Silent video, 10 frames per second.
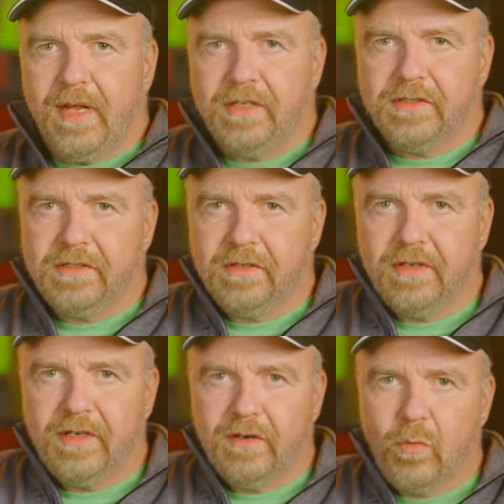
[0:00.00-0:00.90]
mask
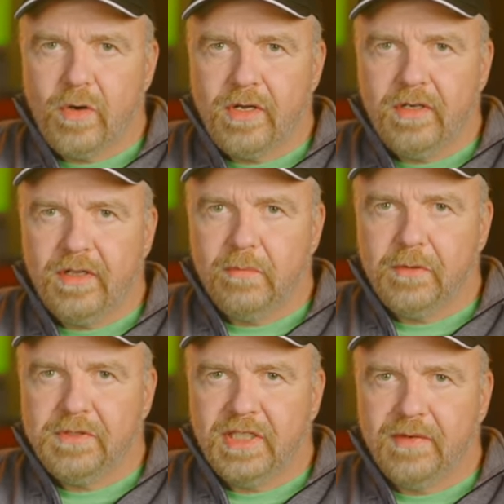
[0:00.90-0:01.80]
starting at 1 in the
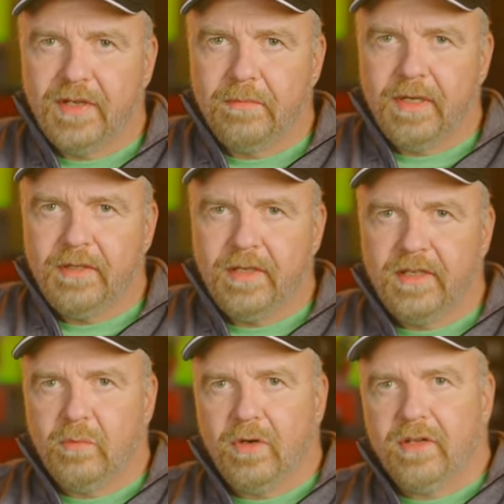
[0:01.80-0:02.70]
most significant bit, and
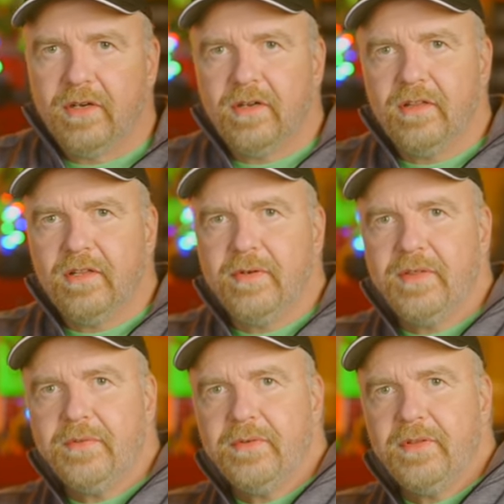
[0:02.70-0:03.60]
then working it all the way
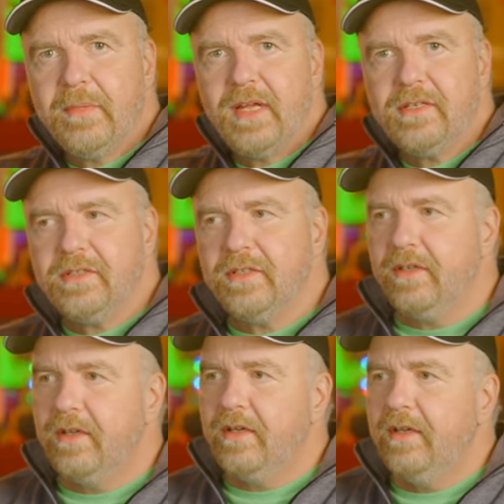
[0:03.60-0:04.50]
through the mask.
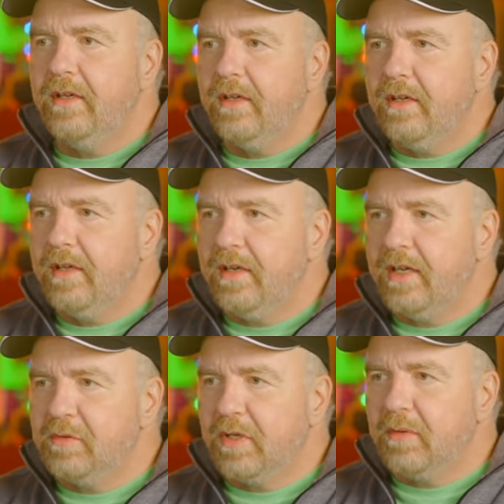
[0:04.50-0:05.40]
And
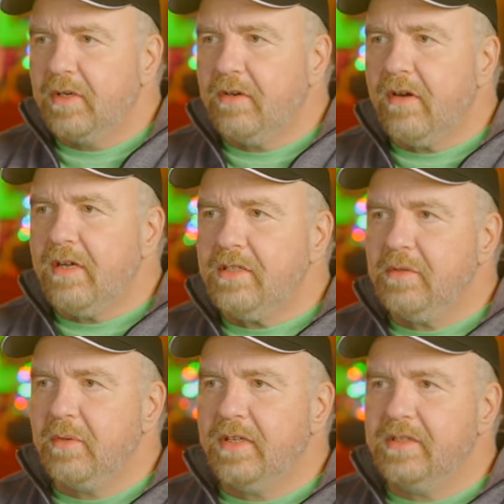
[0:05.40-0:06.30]
as we go across,
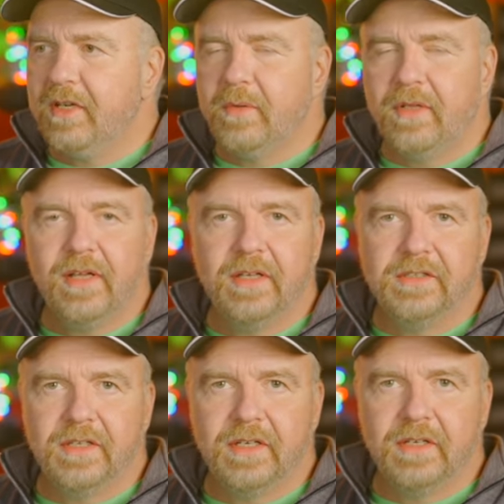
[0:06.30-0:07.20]
we're going to say, well, hey,
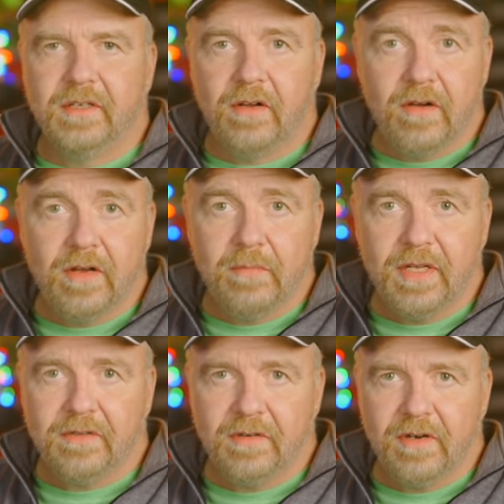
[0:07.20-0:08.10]
is it an on
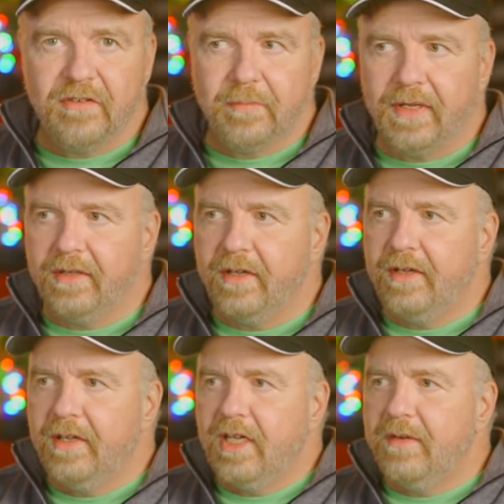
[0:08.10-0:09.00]
bit or an off bit?
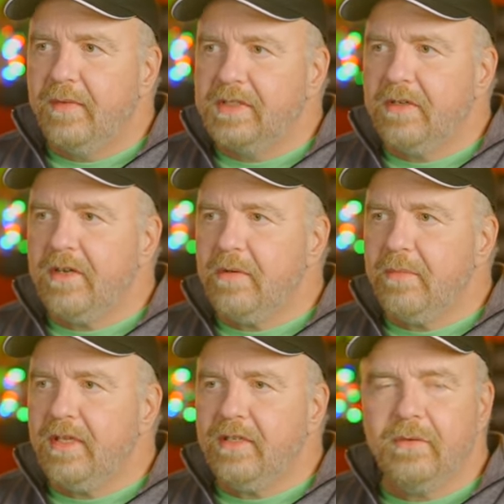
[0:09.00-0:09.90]
If it's an on
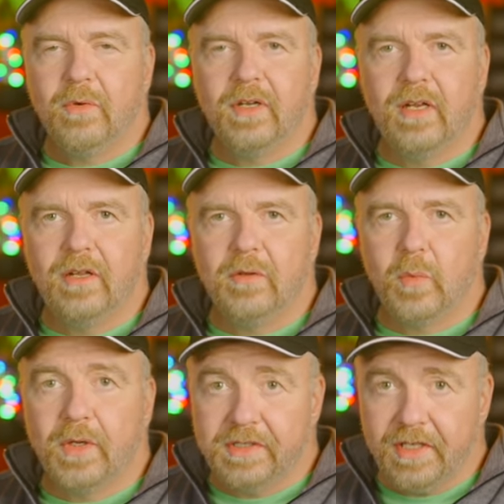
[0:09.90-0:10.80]
bit, we're going to load
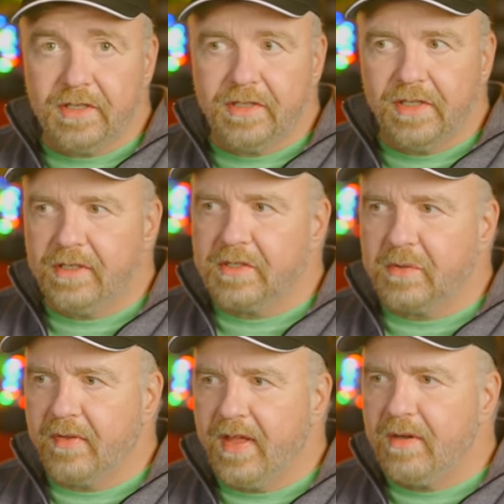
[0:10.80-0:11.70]
160 and
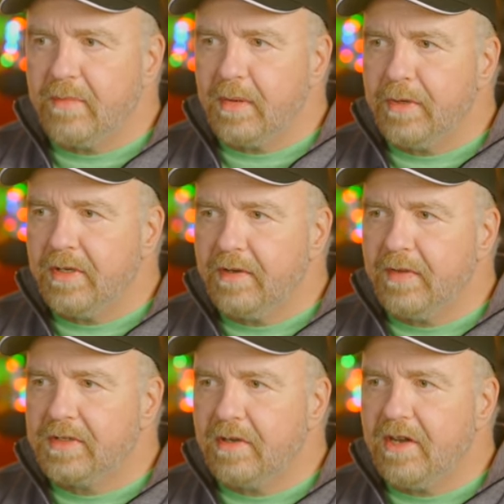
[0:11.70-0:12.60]
store that in memory. If
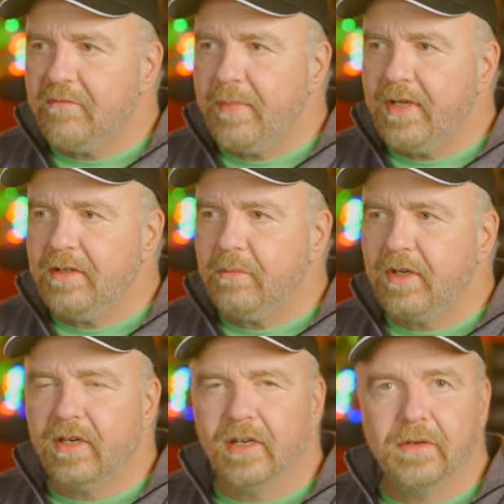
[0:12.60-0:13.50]
it's an off bit, we're
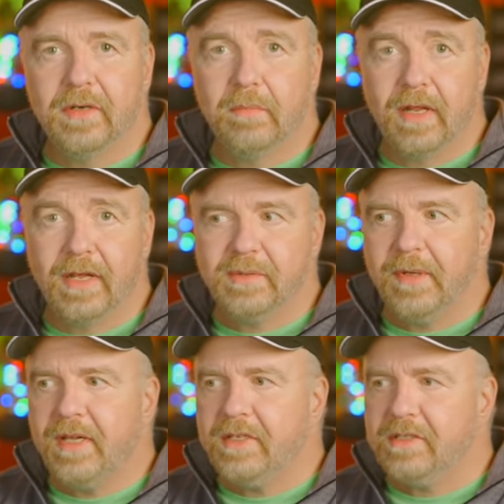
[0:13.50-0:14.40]
going to load a blank
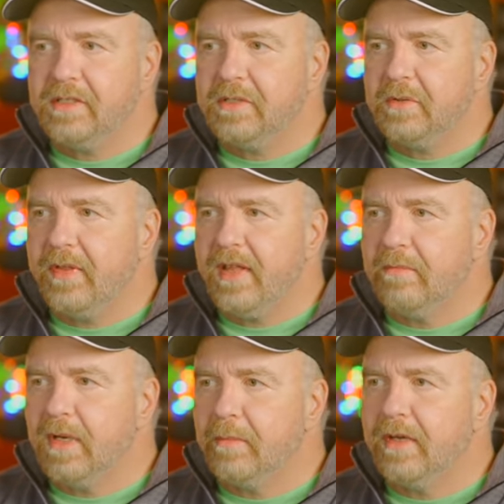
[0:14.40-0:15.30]
space and store that
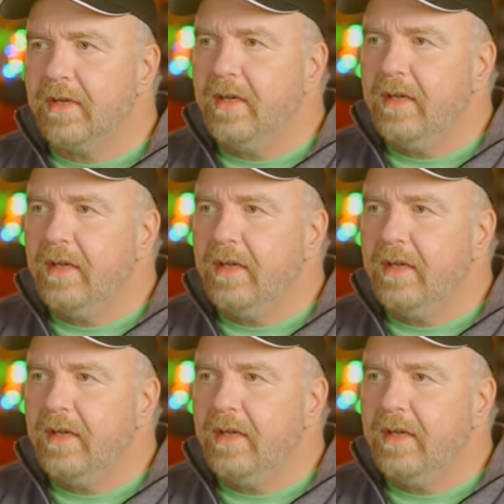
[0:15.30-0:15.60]
in memory.